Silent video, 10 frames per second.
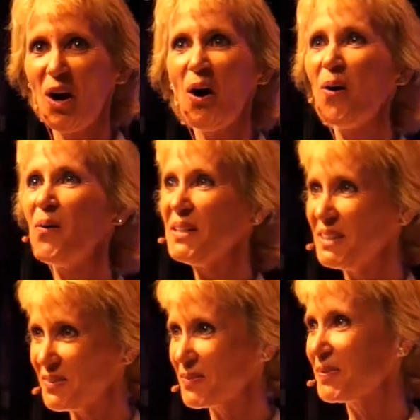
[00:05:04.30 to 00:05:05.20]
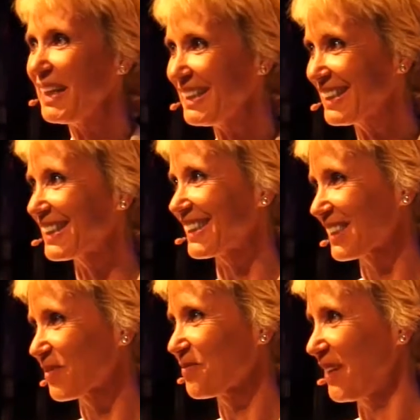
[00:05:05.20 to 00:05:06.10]
all in different
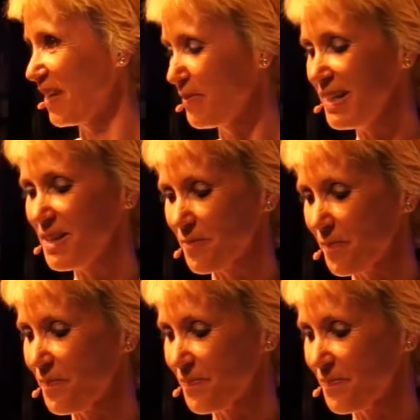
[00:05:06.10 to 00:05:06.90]
places. Amen.